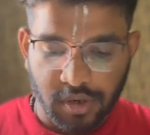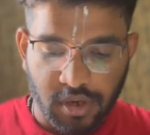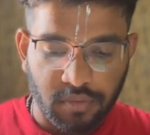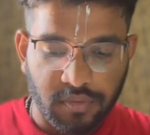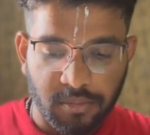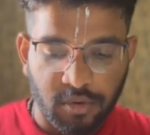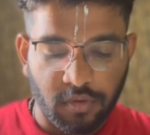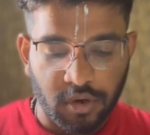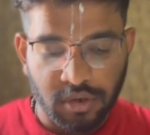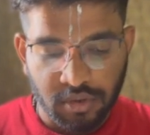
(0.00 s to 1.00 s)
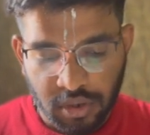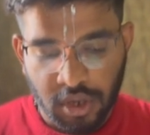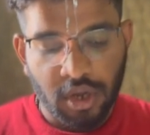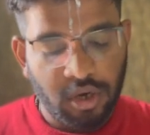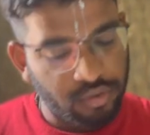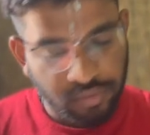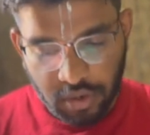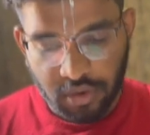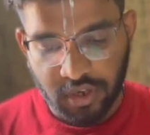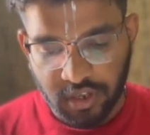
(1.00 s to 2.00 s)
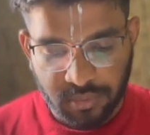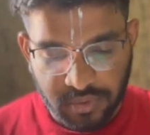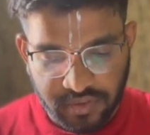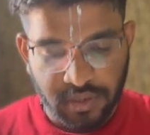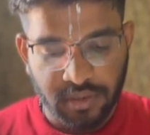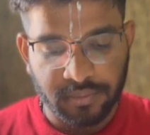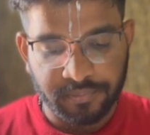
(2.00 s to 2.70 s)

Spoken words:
Now we move on to the context switching.